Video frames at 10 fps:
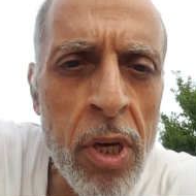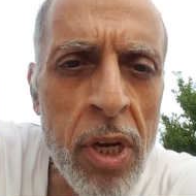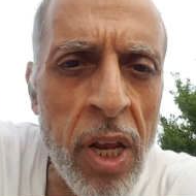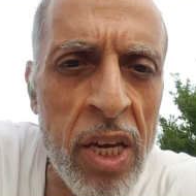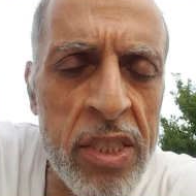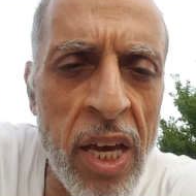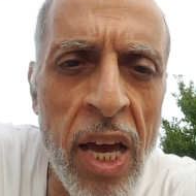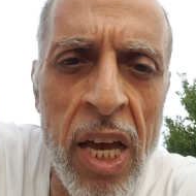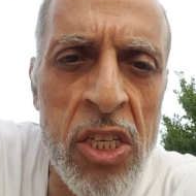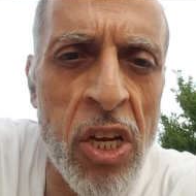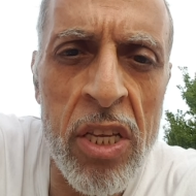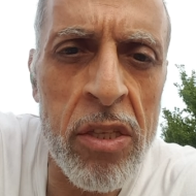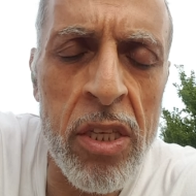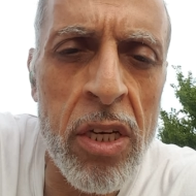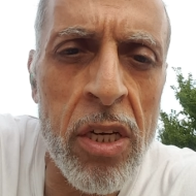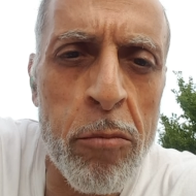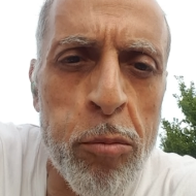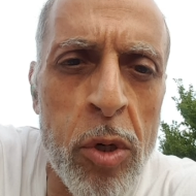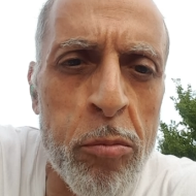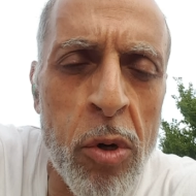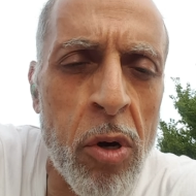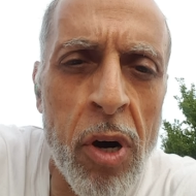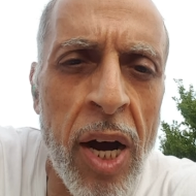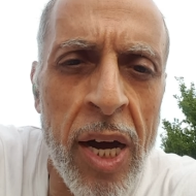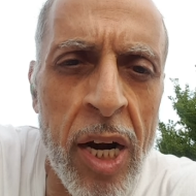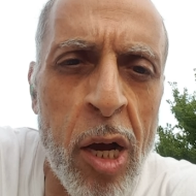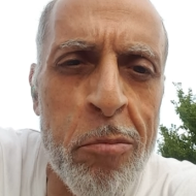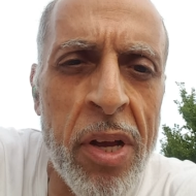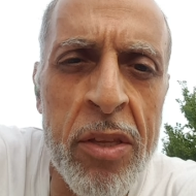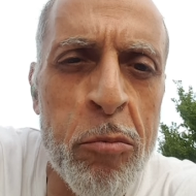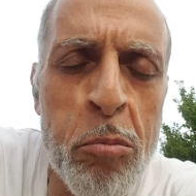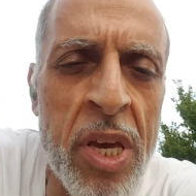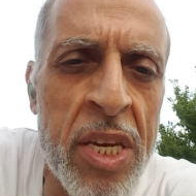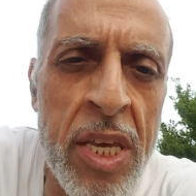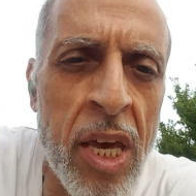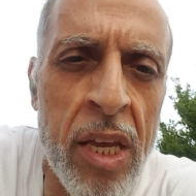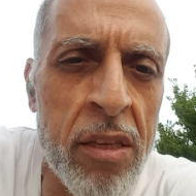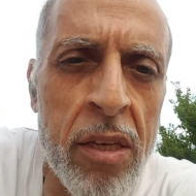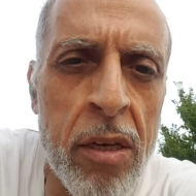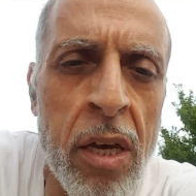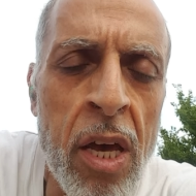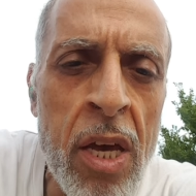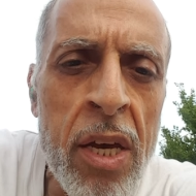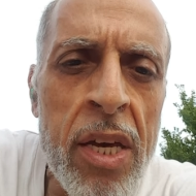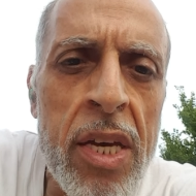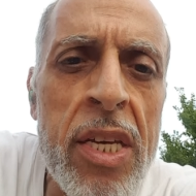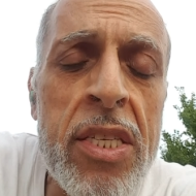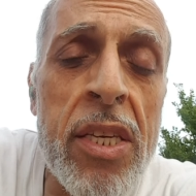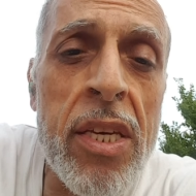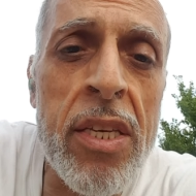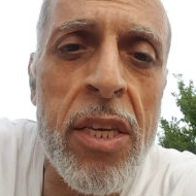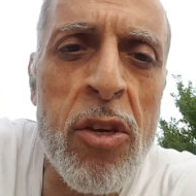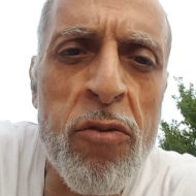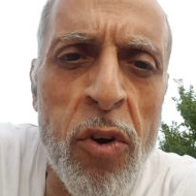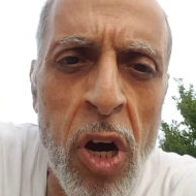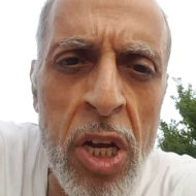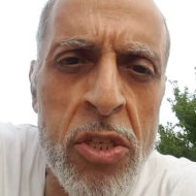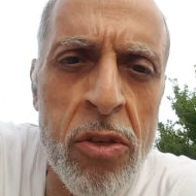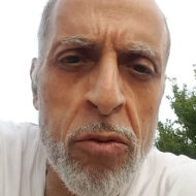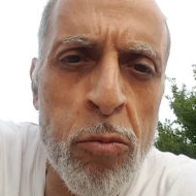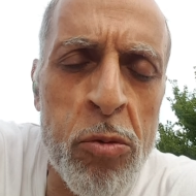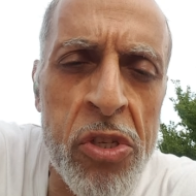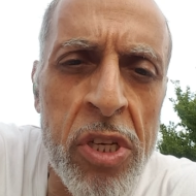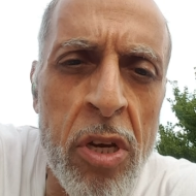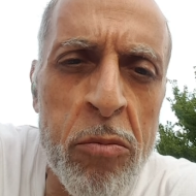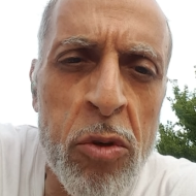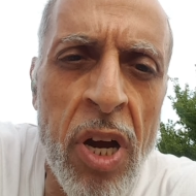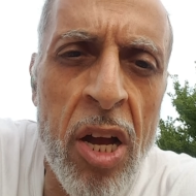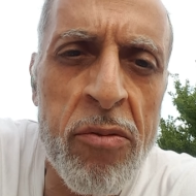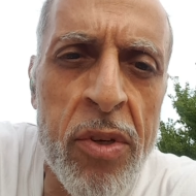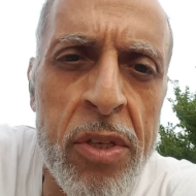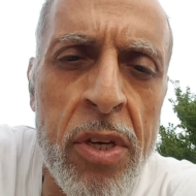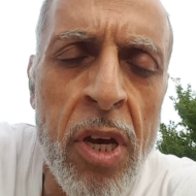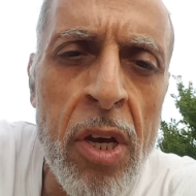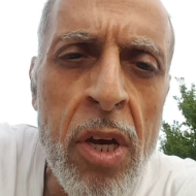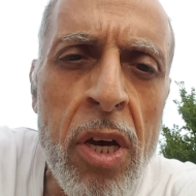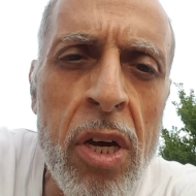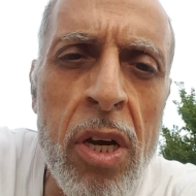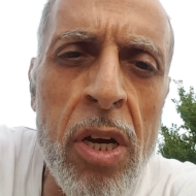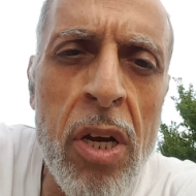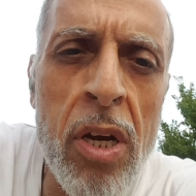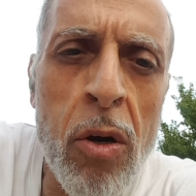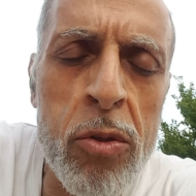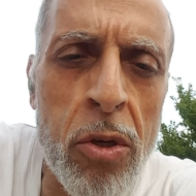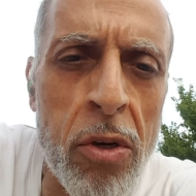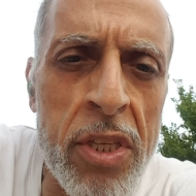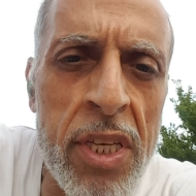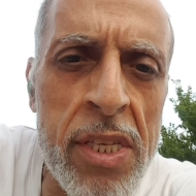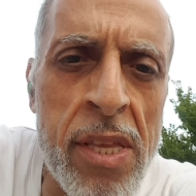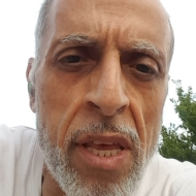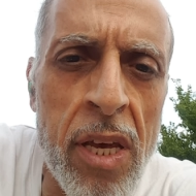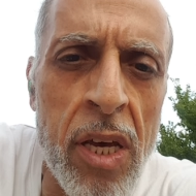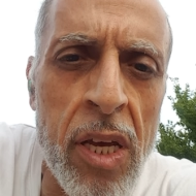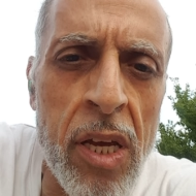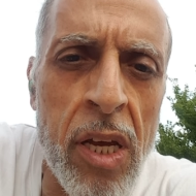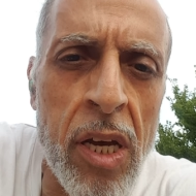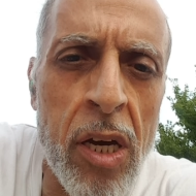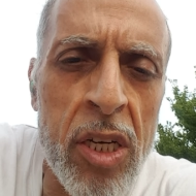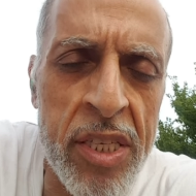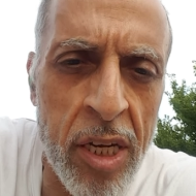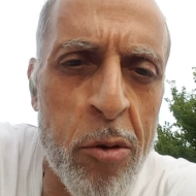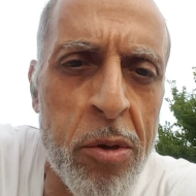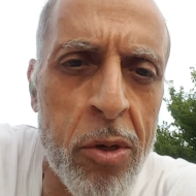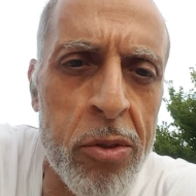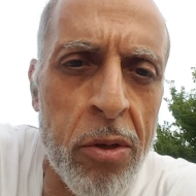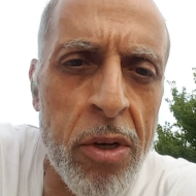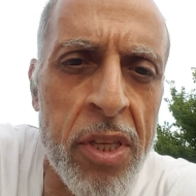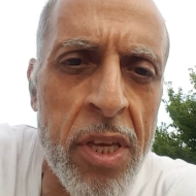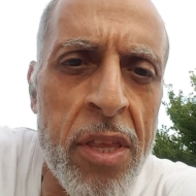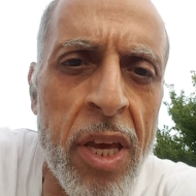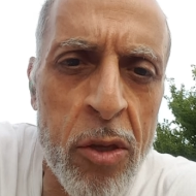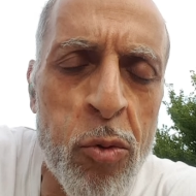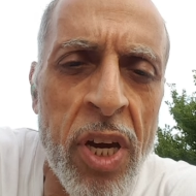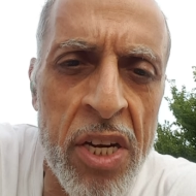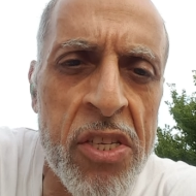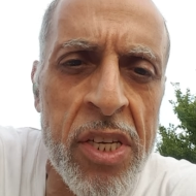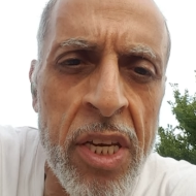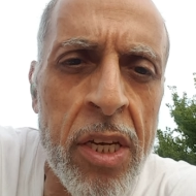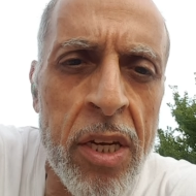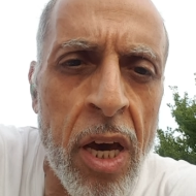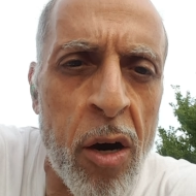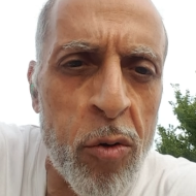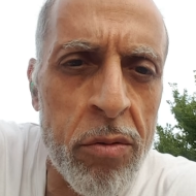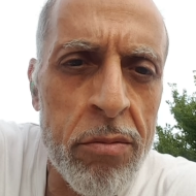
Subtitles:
like Daesh and Boko Haram and many, and it avoids to Muslim to have authorities, the Islamic authority that we are seeing now.